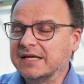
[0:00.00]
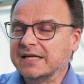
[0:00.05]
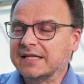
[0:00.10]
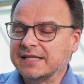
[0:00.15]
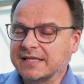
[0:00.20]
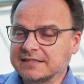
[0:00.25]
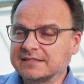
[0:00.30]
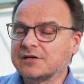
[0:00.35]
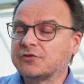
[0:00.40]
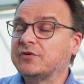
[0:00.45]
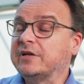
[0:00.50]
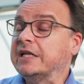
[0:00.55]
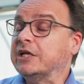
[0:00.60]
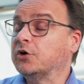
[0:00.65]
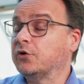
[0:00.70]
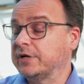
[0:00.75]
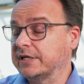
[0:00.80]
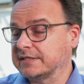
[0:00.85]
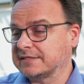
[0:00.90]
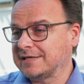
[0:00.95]
That's a really
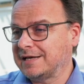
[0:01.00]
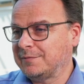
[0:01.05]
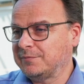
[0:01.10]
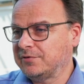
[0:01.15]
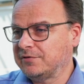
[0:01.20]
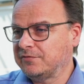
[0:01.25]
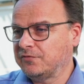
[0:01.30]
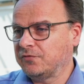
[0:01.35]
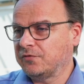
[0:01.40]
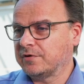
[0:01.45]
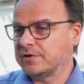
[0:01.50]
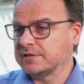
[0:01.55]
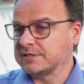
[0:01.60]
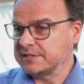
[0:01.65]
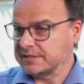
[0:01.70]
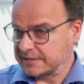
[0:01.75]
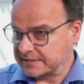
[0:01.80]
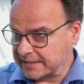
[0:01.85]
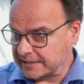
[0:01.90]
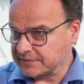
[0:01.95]
good example for a
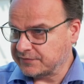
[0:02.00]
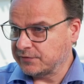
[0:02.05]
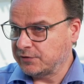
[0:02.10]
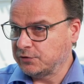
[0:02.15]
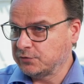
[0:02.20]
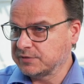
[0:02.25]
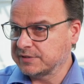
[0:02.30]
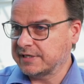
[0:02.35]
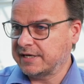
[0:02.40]
successful use